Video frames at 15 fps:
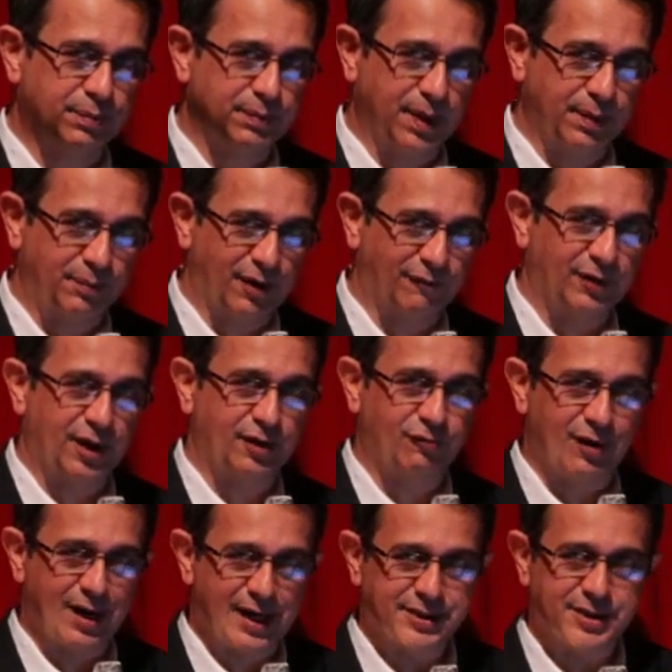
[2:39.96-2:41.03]
be prevalent
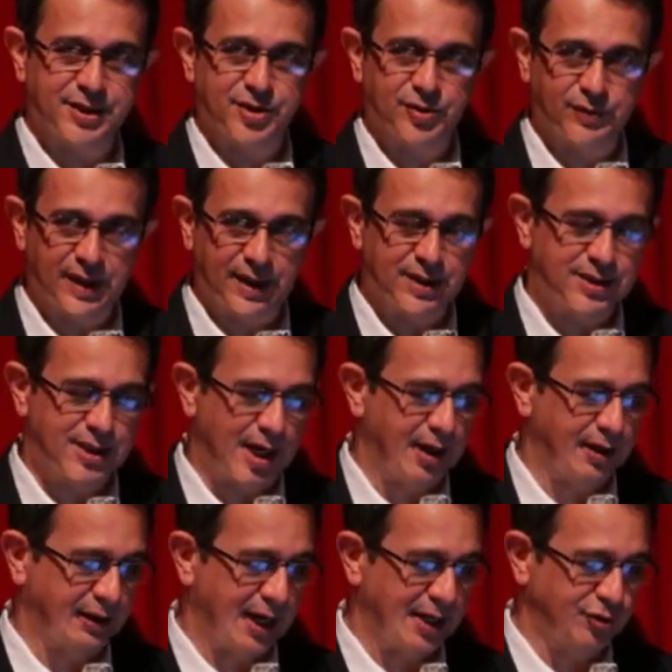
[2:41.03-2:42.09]
related to the
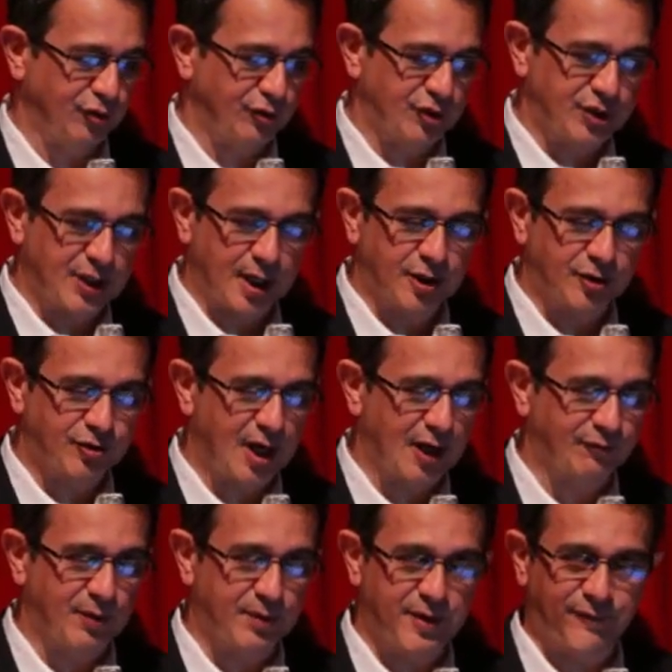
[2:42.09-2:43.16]
entire gastrointestinal
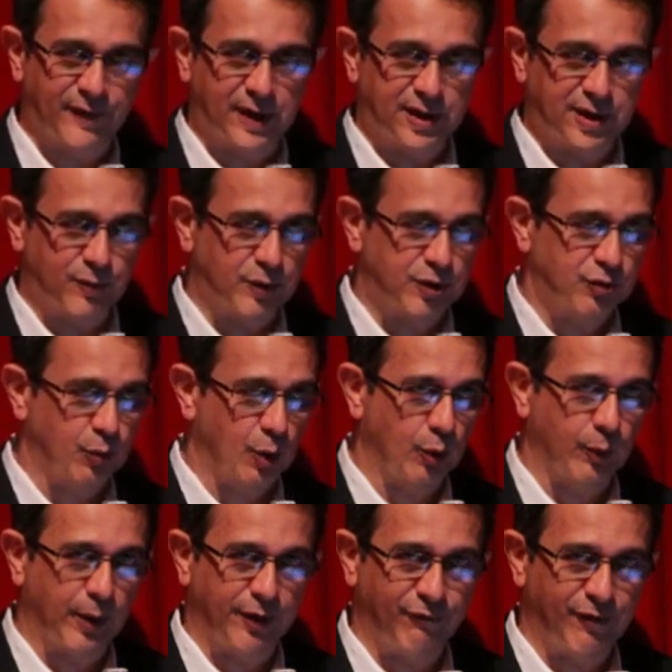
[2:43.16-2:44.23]
tract, from difficulty with
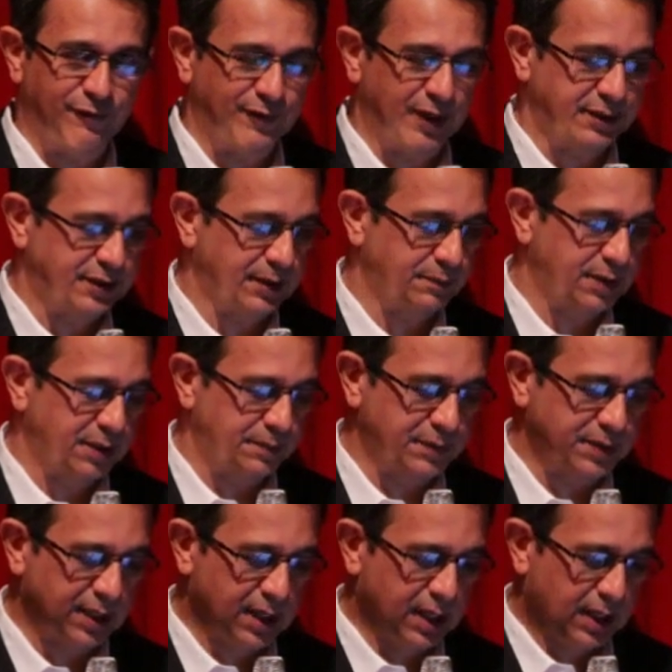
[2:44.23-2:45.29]
swallowing, reflux
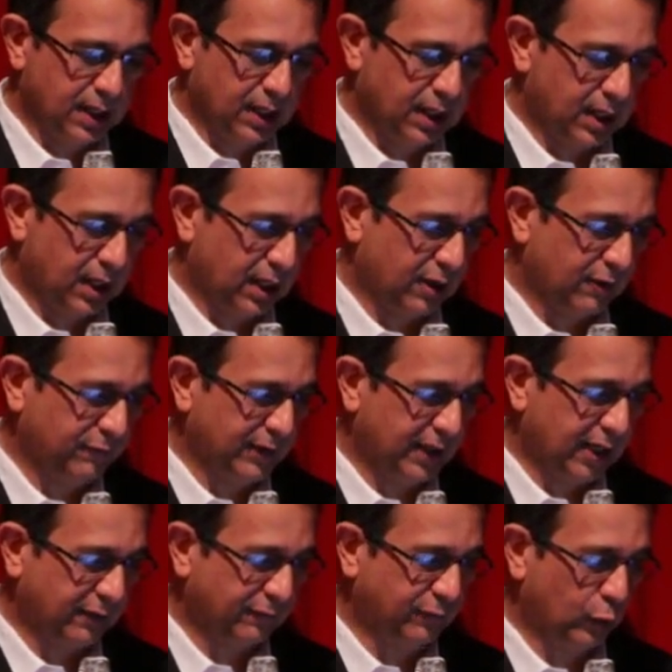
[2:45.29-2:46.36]
symptoms,
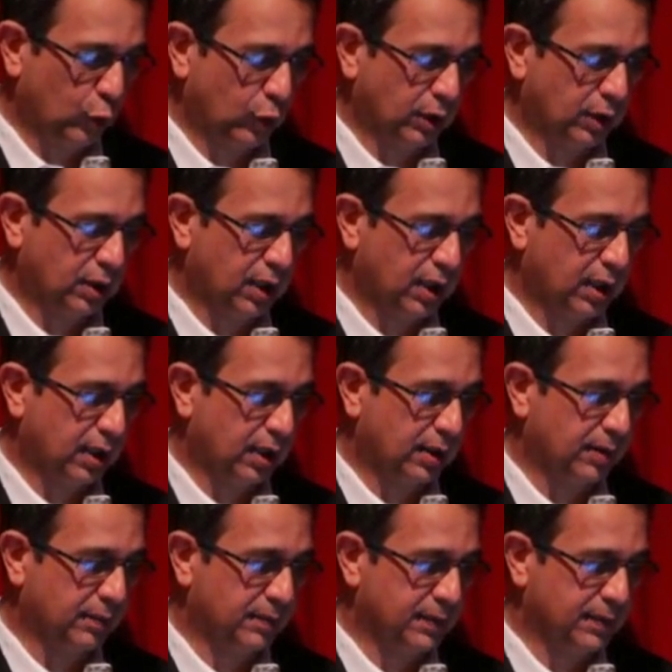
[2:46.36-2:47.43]
feeling full
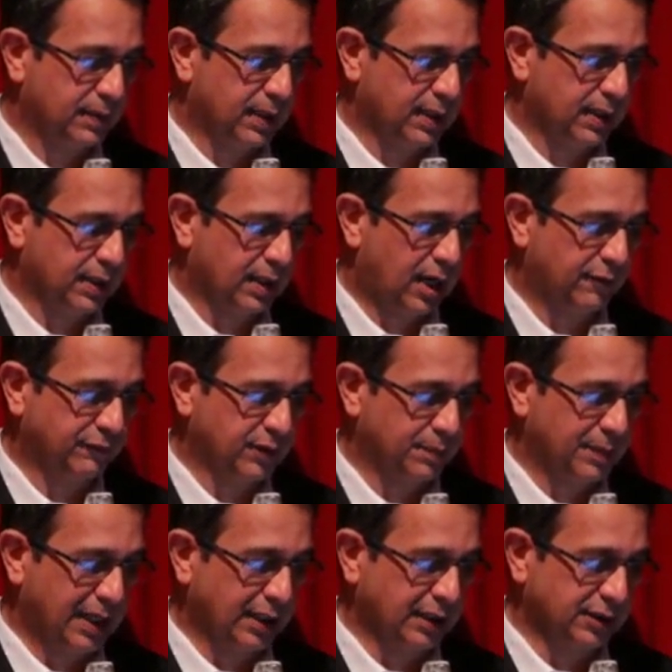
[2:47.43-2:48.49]
after
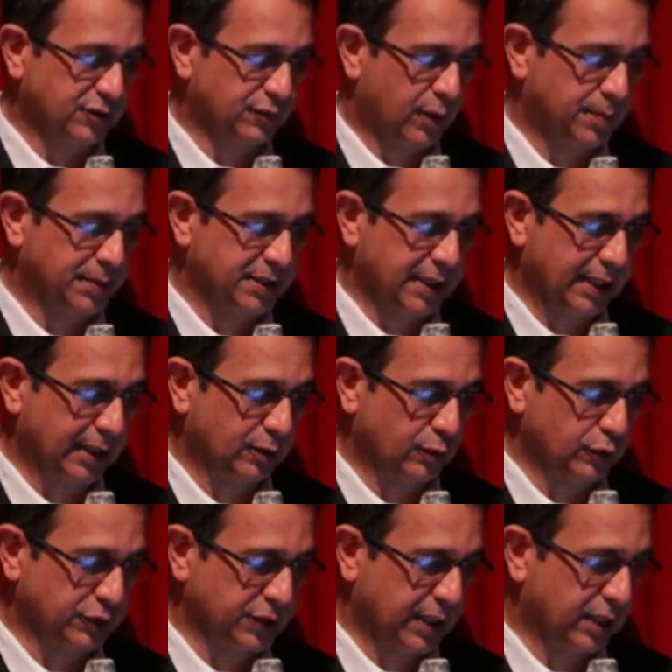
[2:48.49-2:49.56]
meals, vomiting,
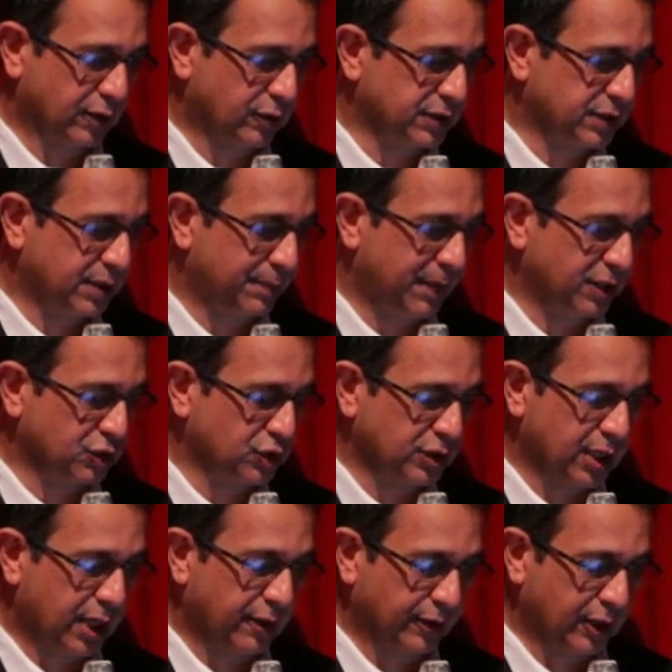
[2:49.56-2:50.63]
nausea, constipation,
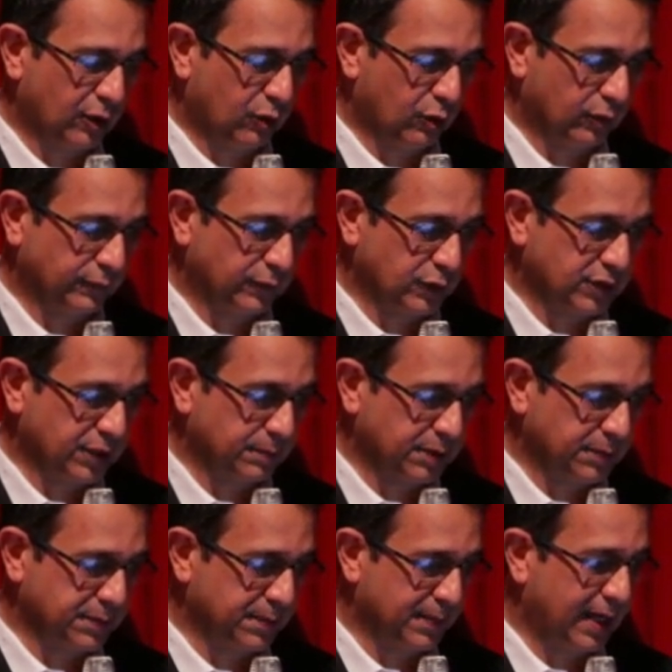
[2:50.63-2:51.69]
diarrhea. All of those
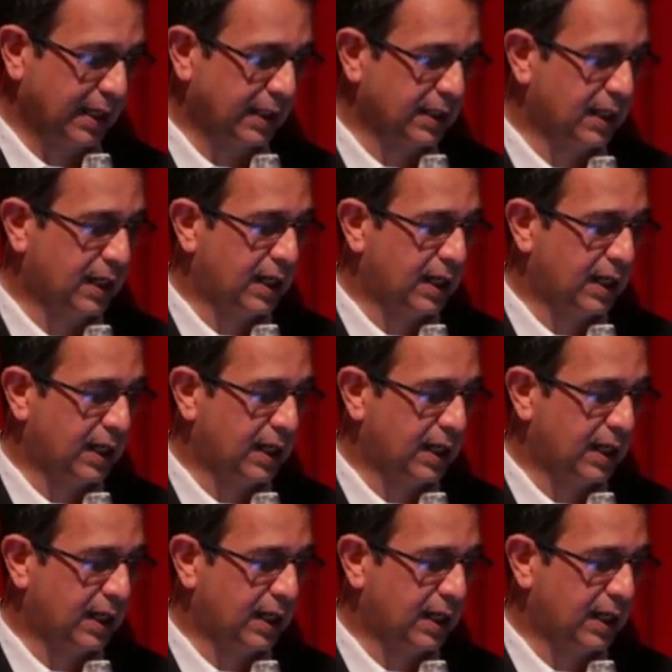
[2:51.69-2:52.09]
symptoms may